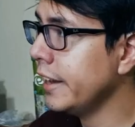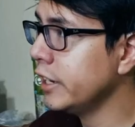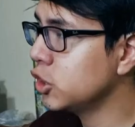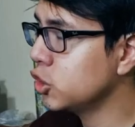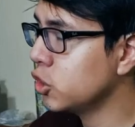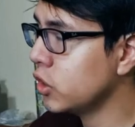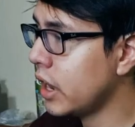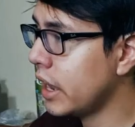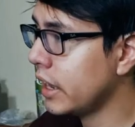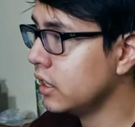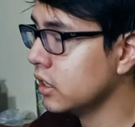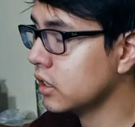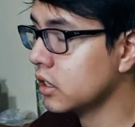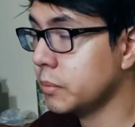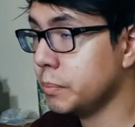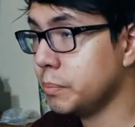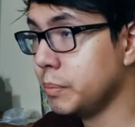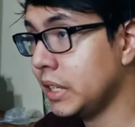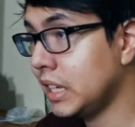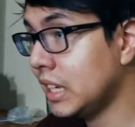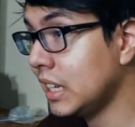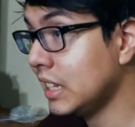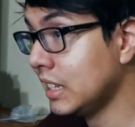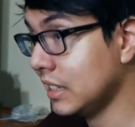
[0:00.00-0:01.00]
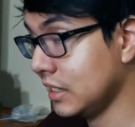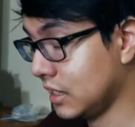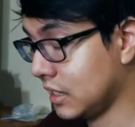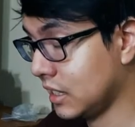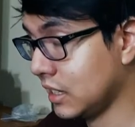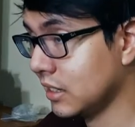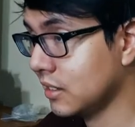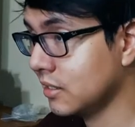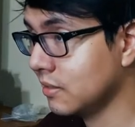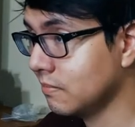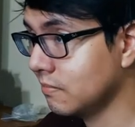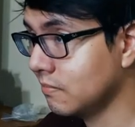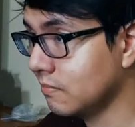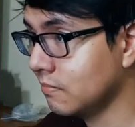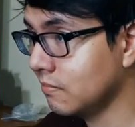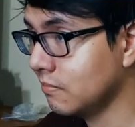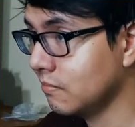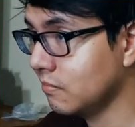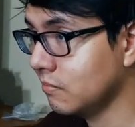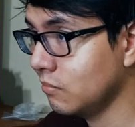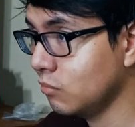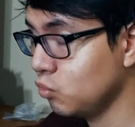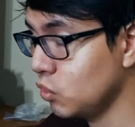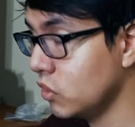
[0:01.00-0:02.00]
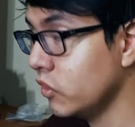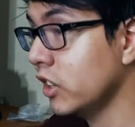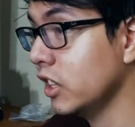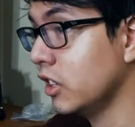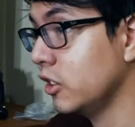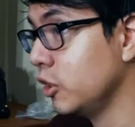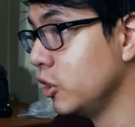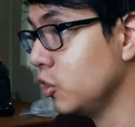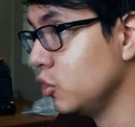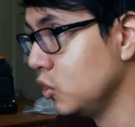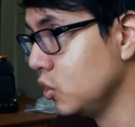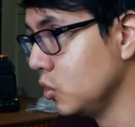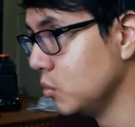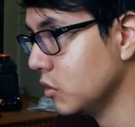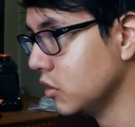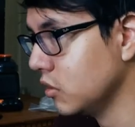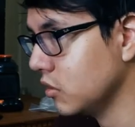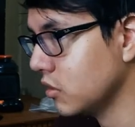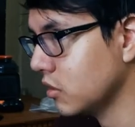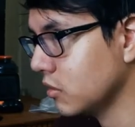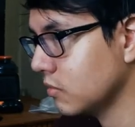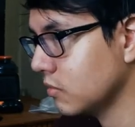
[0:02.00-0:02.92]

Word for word: try to compete with other YouTubers.